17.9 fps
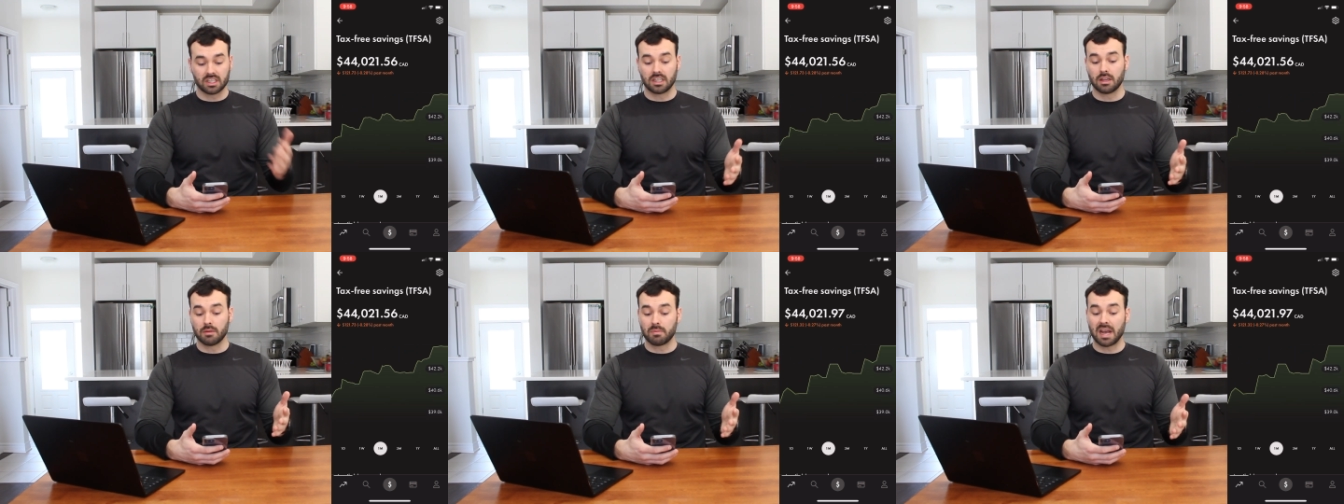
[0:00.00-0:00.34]

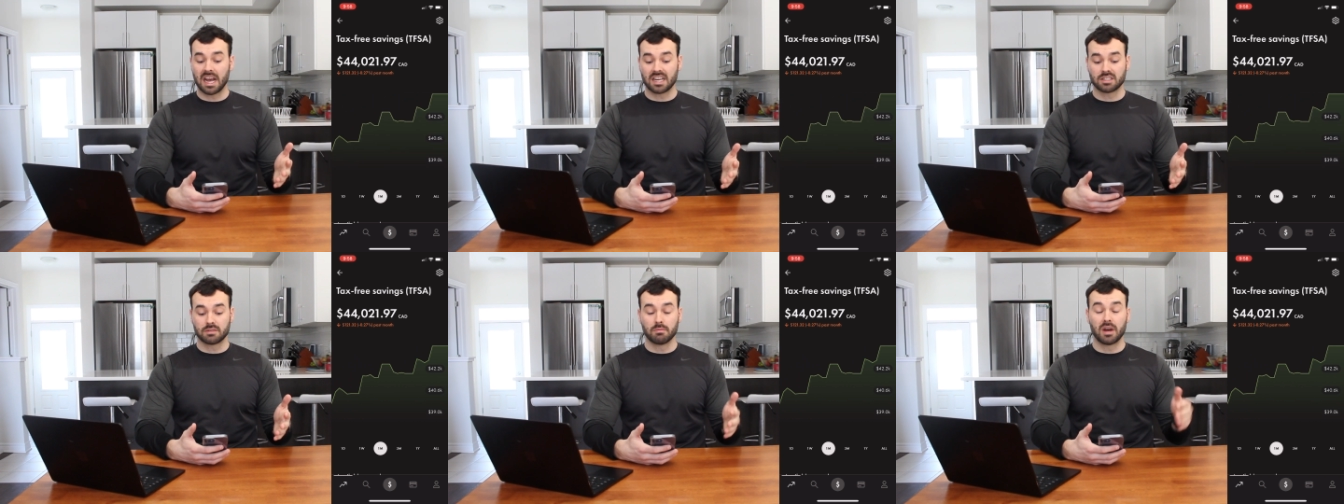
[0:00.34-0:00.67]
In the
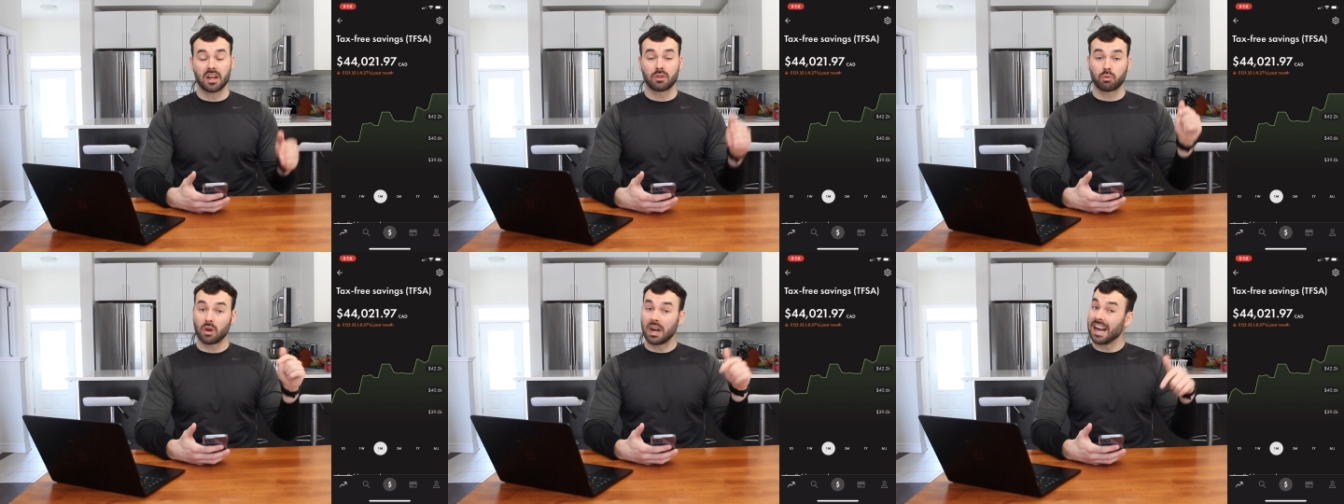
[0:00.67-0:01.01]
past
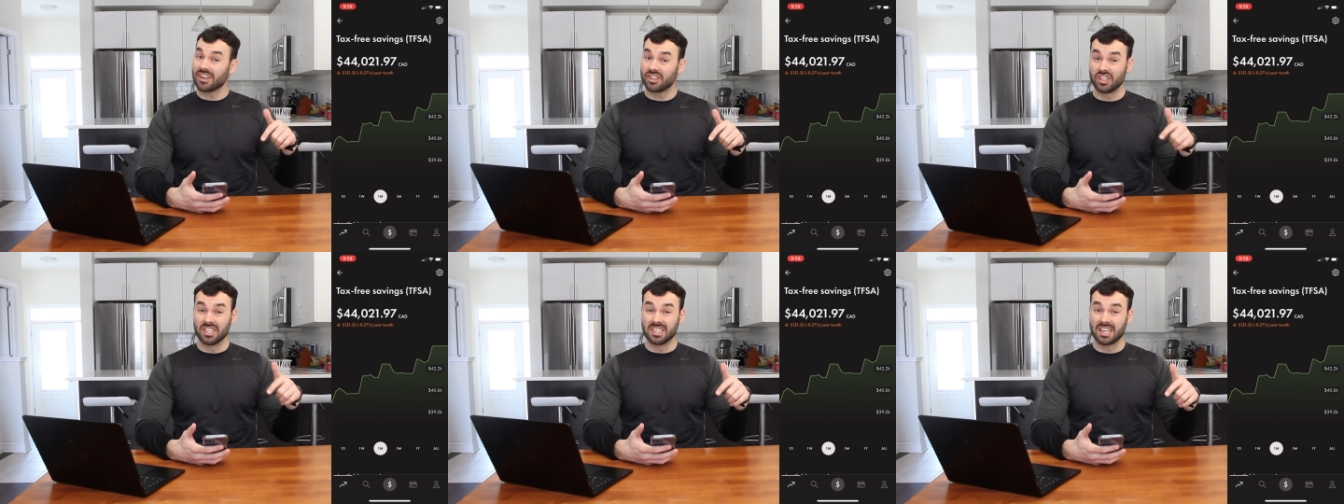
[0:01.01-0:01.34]
month, we're
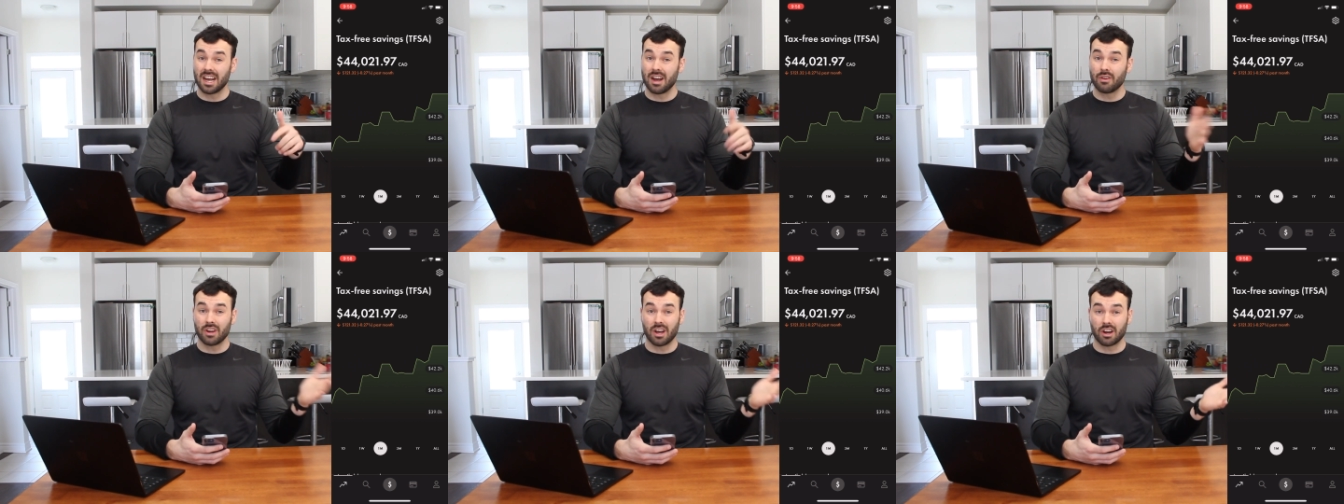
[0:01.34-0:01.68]
actually
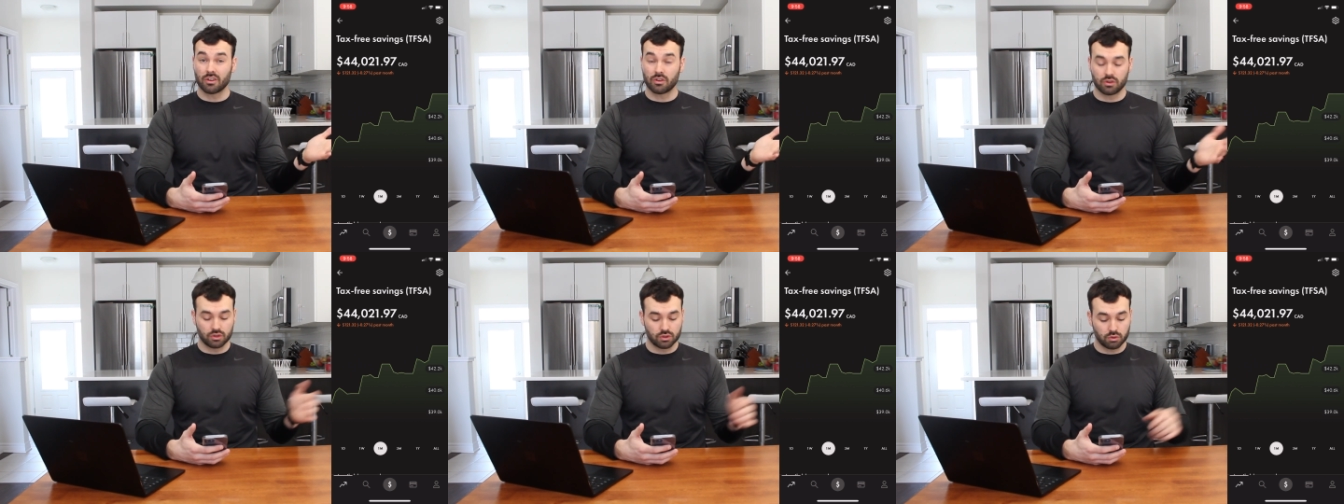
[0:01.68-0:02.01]
down
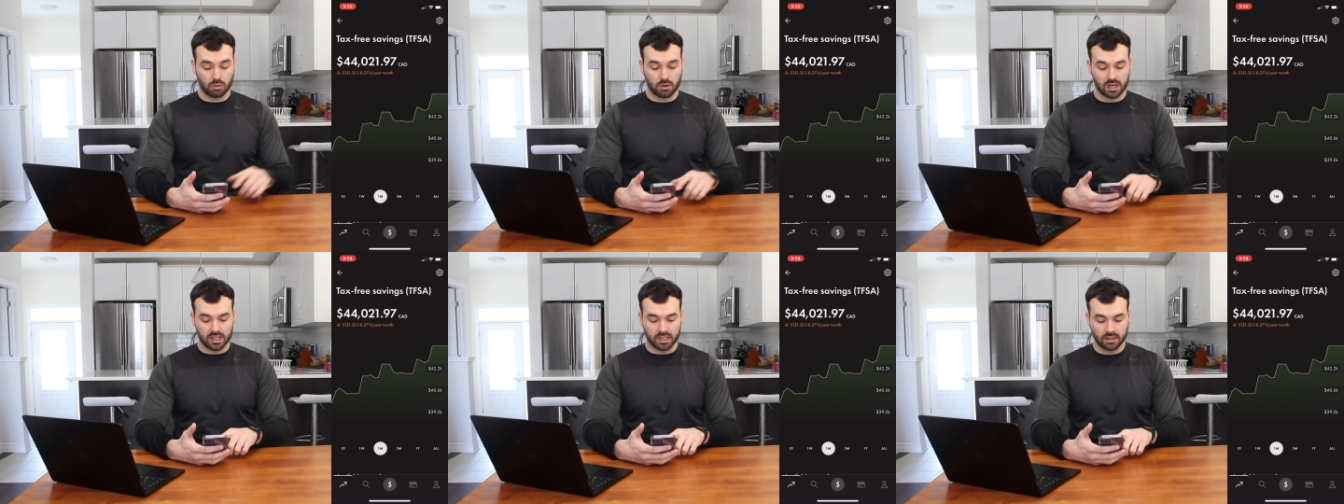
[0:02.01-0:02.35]

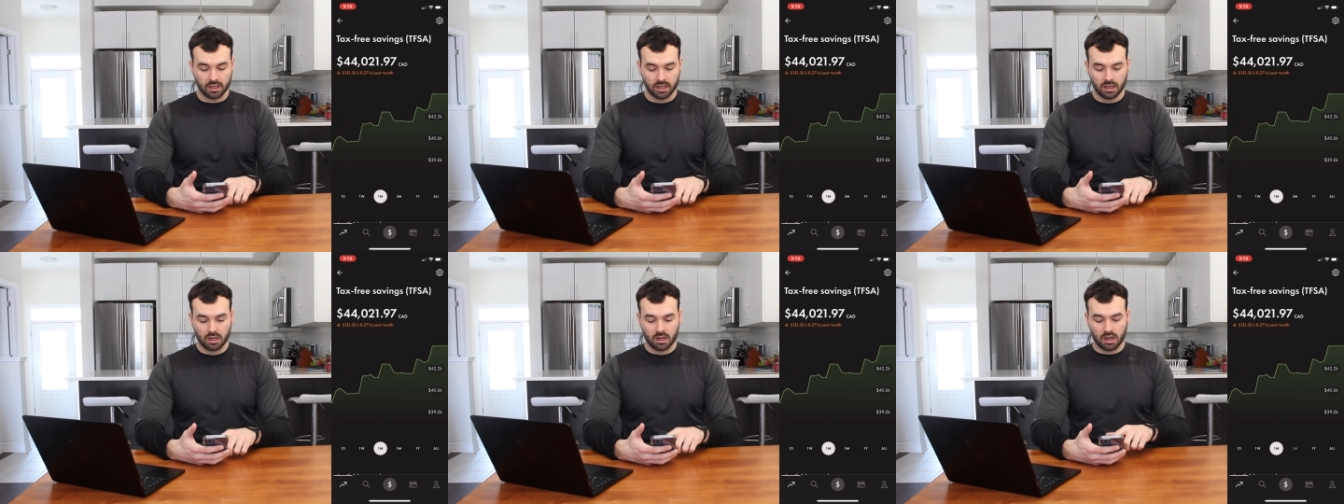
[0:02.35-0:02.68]

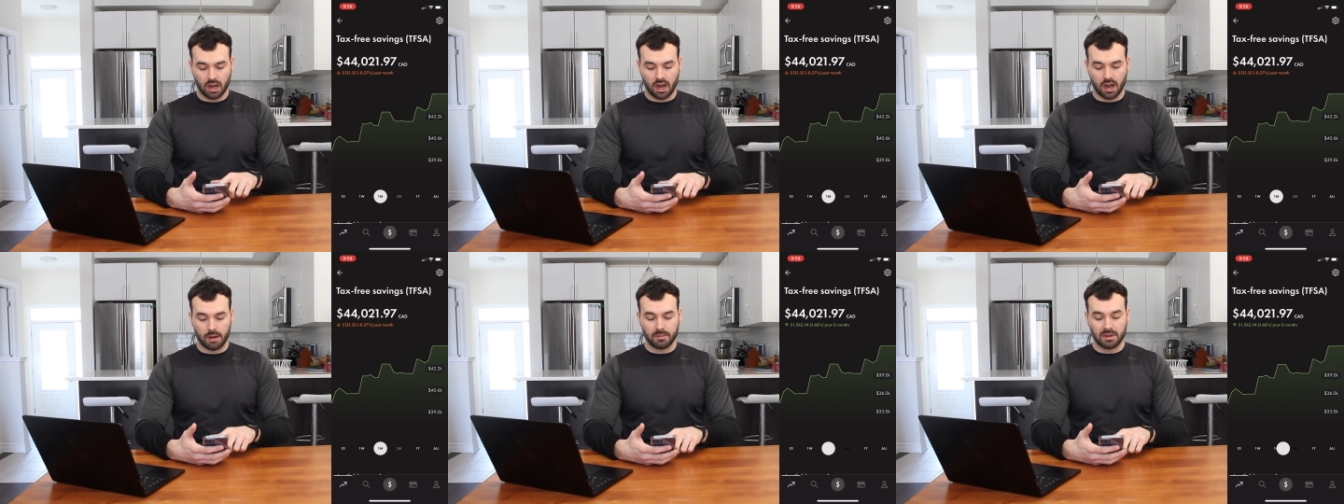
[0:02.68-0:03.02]

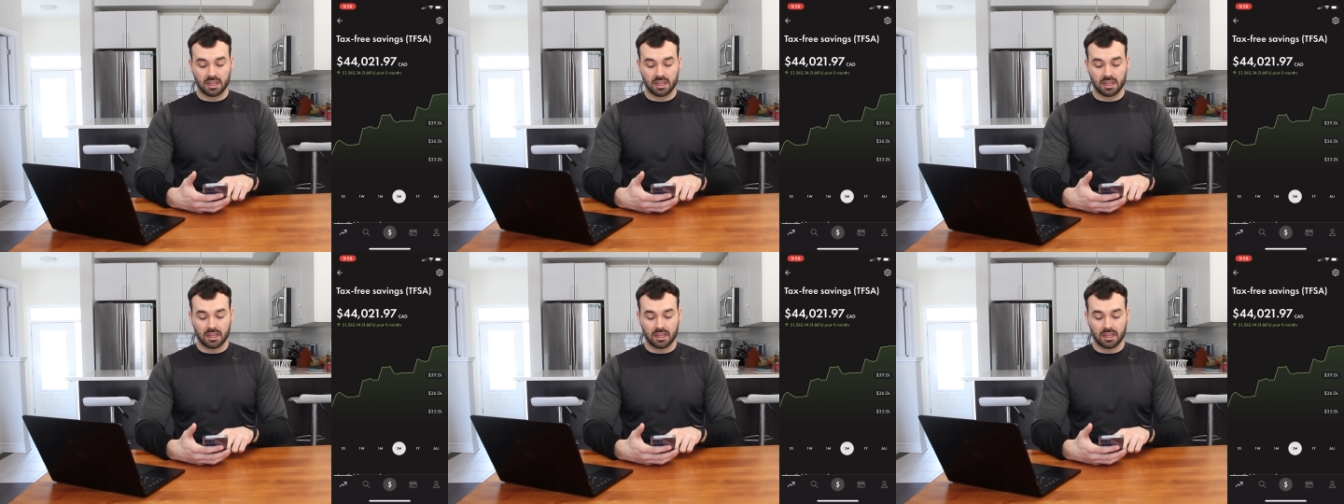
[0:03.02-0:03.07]
$120.